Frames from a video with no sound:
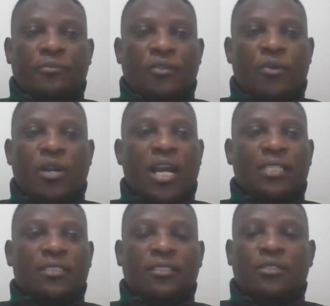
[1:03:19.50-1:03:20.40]
You
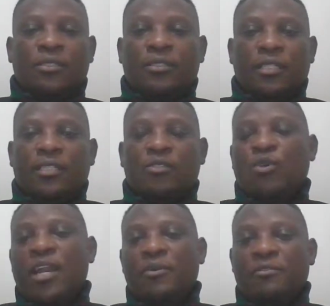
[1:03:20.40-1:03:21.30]
can't. That's
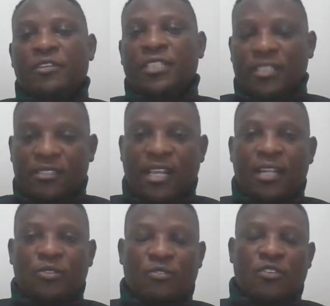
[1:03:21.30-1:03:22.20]
why we've got
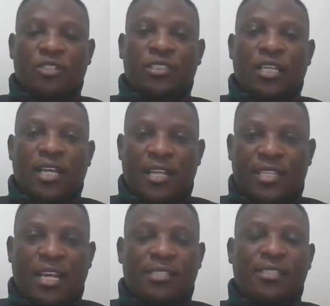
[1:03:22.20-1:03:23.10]
results, we've got
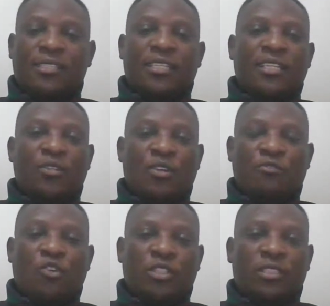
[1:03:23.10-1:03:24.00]
analysis, and then you've
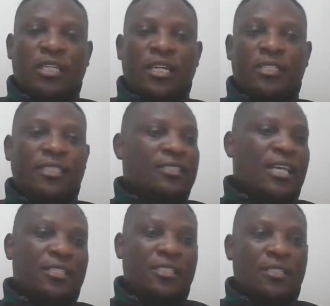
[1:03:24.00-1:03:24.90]
got
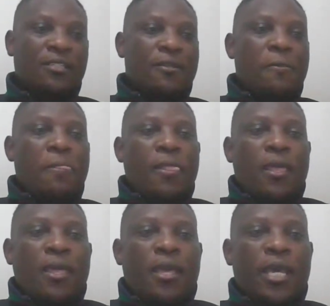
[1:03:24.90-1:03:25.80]
discussion.
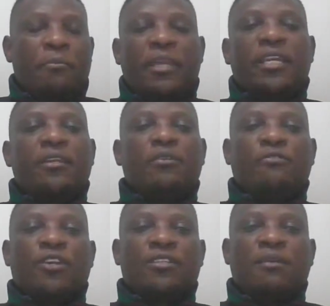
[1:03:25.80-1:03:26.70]
And making,
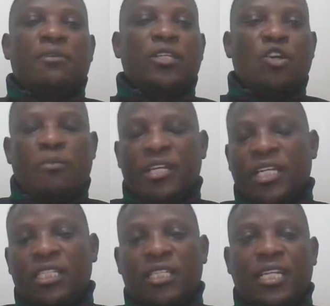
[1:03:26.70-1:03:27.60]
for example,
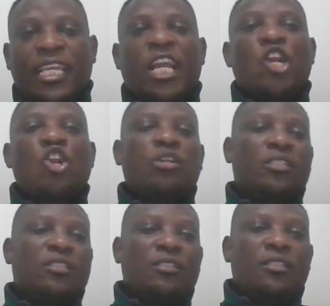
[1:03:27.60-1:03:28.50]
recommendation that
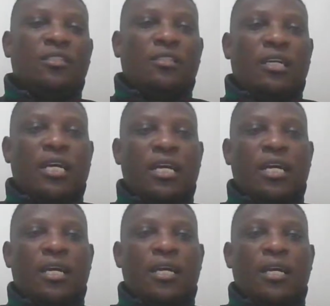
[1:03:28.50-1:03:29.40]
cannot
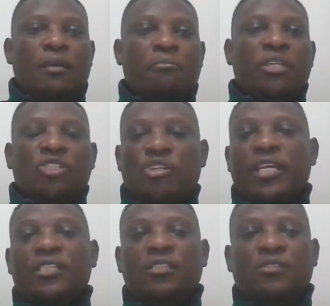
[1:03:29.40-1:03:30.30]
uh, be
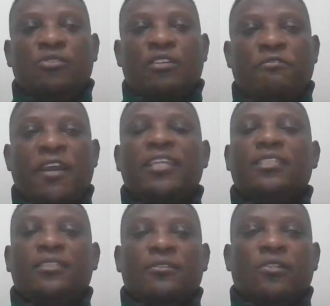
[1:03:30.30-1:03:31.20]
traced to the
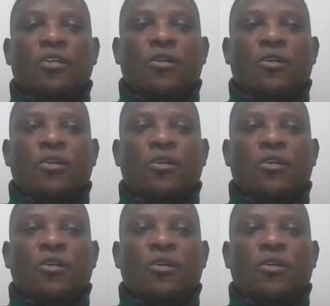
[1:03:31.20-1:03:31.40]
finding.